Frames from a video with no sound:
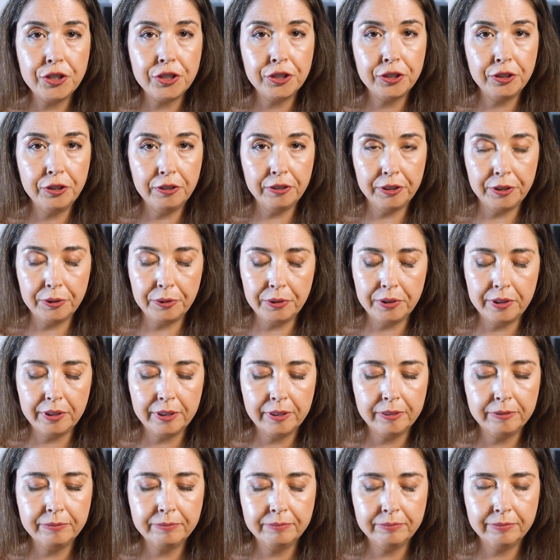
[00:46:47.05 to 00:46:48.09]
Nurture growth.
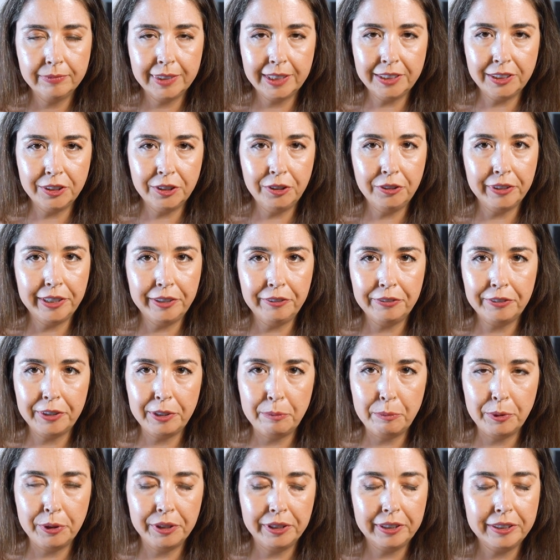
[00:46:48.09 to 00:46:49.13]
That's a great framework.